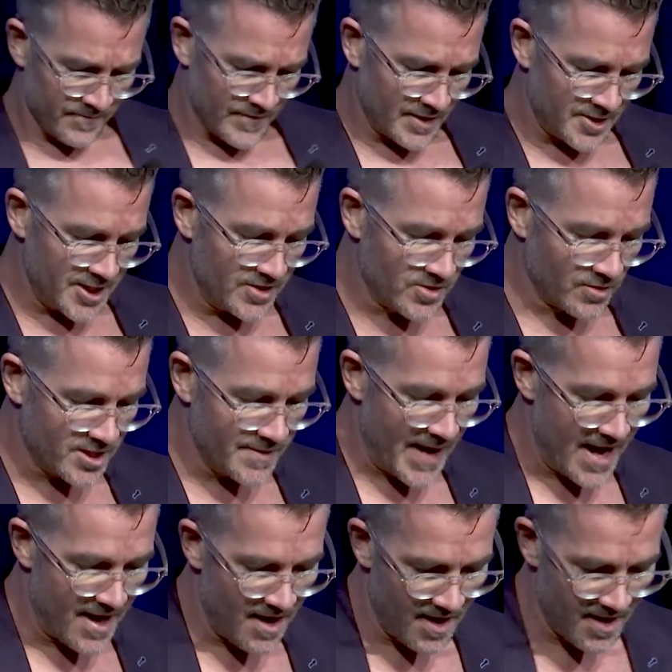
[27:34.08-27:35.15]
She talked
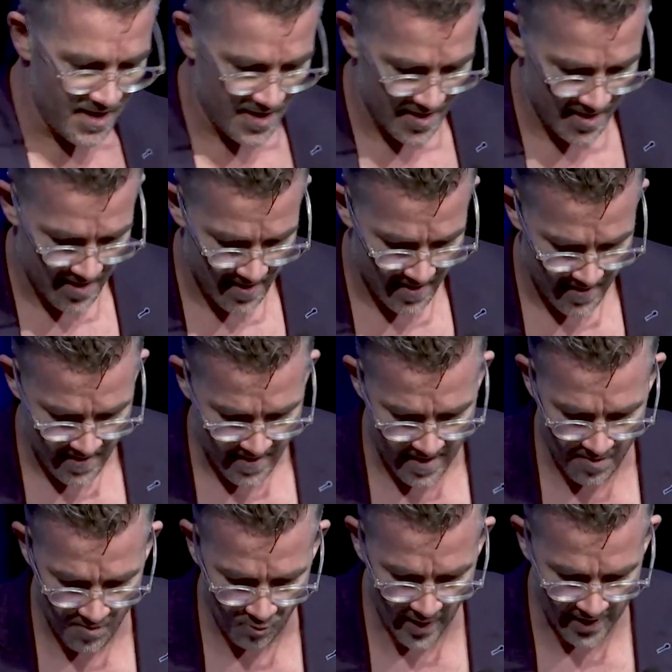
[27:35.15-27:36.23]
about
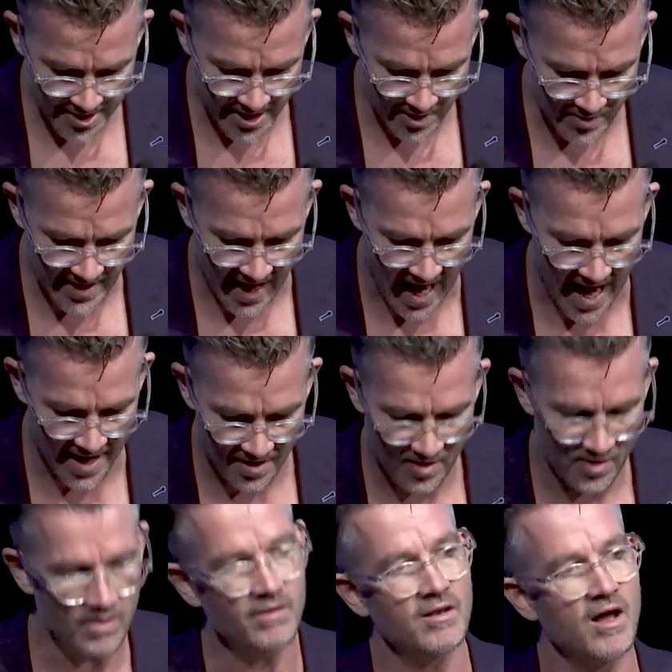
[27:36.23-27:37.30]
when she was at
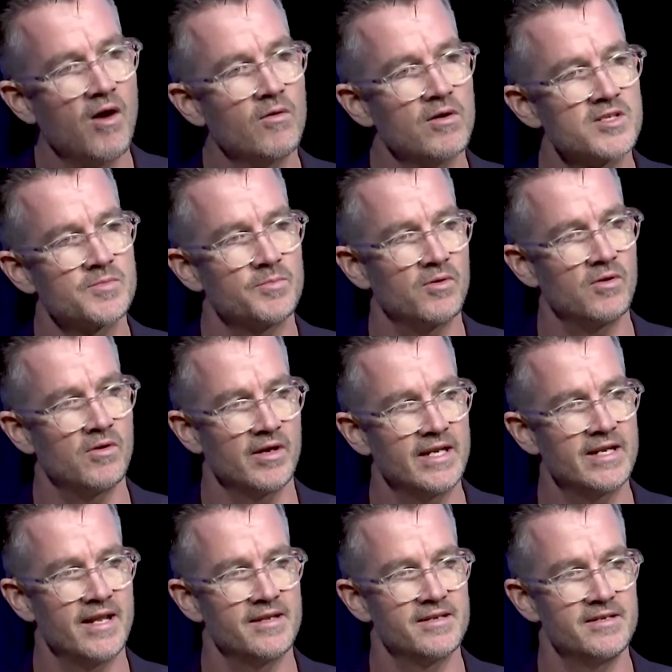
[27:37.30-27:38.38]
her lowest
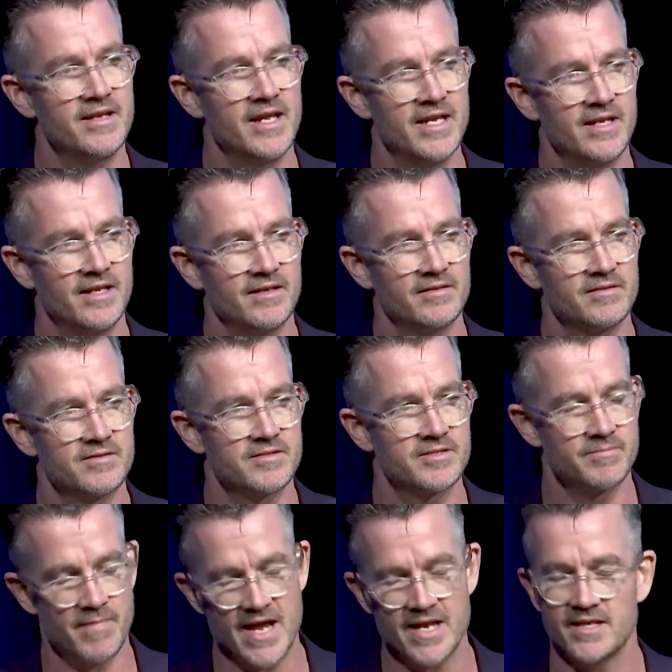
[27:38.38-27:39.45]
point, needing to
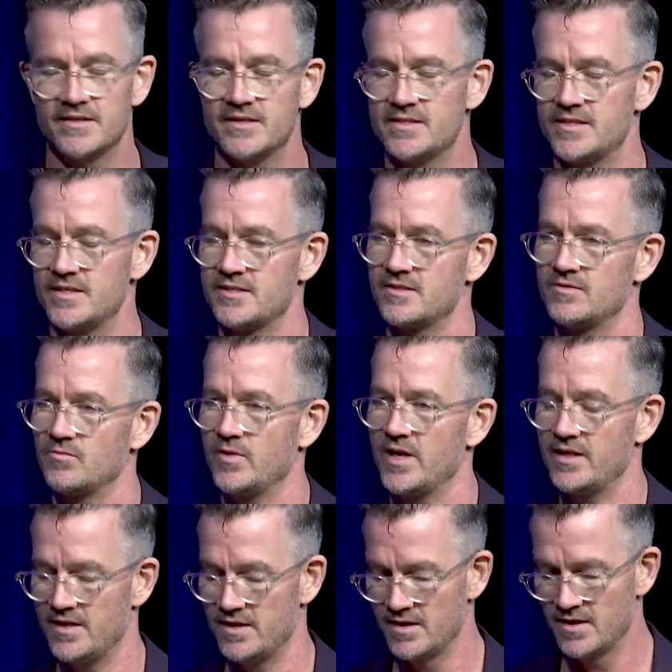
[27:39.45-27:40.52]
make a decision
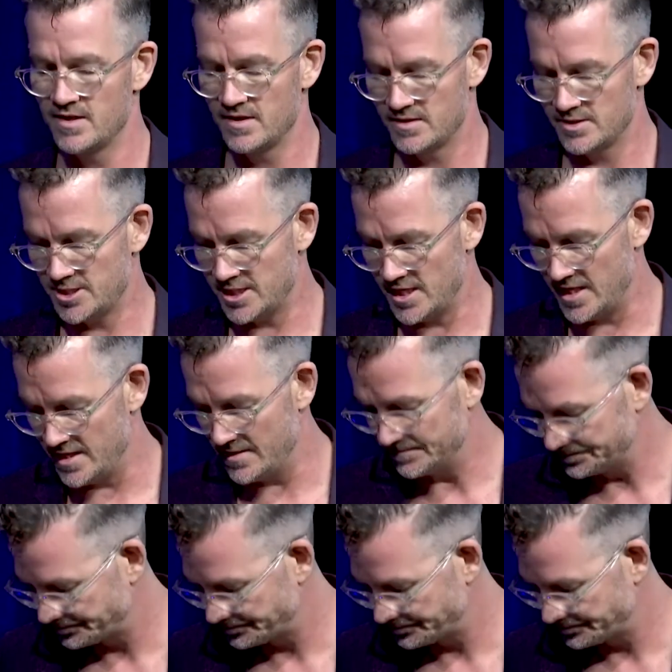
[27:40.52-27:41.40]
whether she